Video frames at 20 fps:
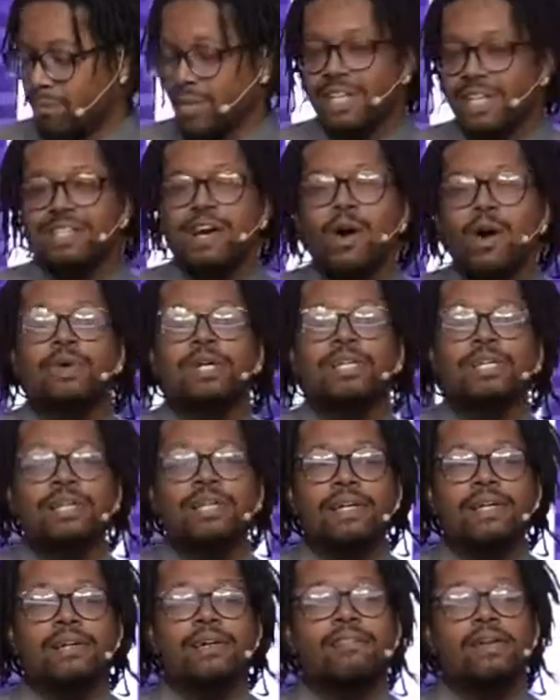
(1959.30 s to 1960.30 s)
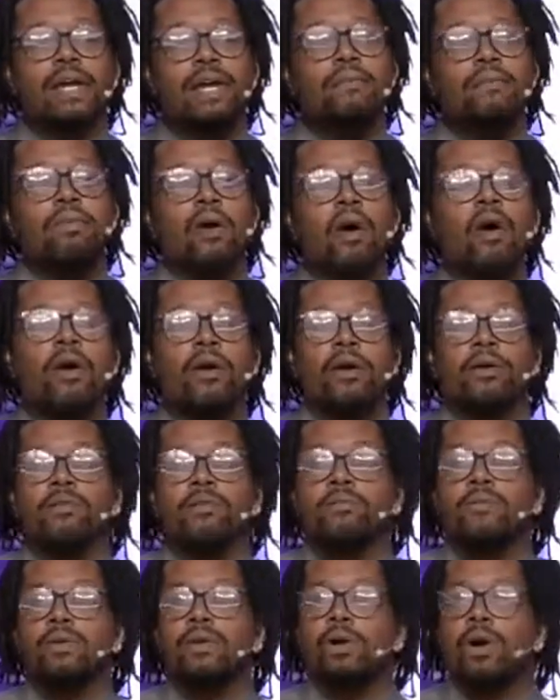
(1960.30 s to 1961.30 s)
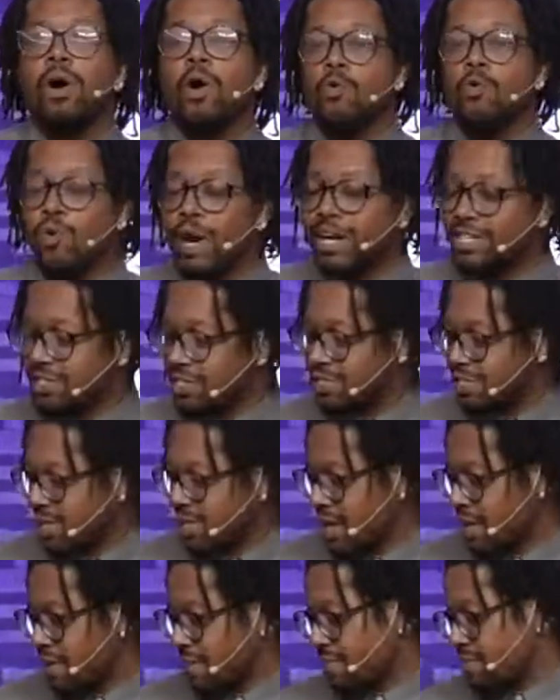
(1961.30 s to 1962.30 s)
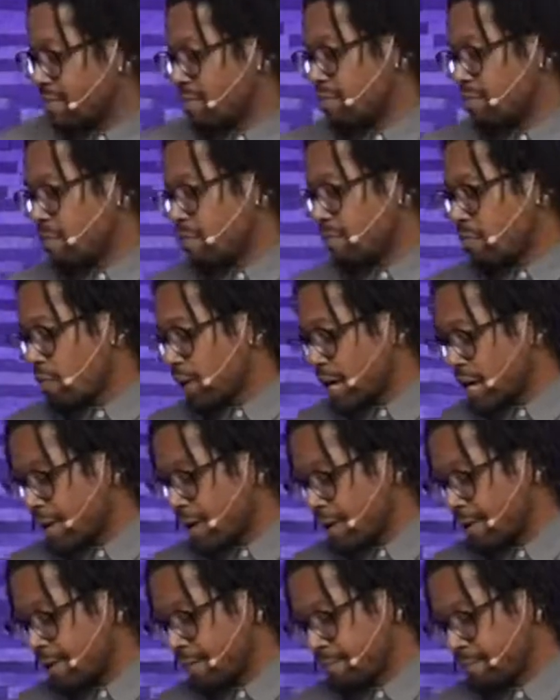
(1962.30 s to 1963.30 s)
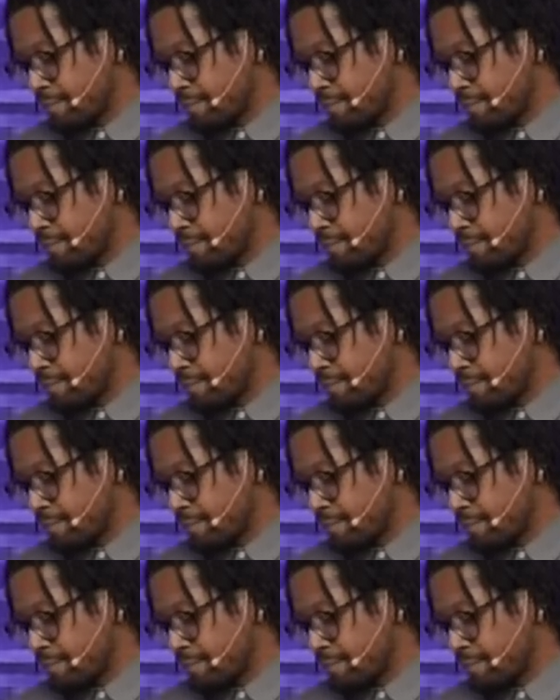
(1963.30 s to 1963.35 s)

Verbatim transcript: That's how we live, in part, a righteous life before God.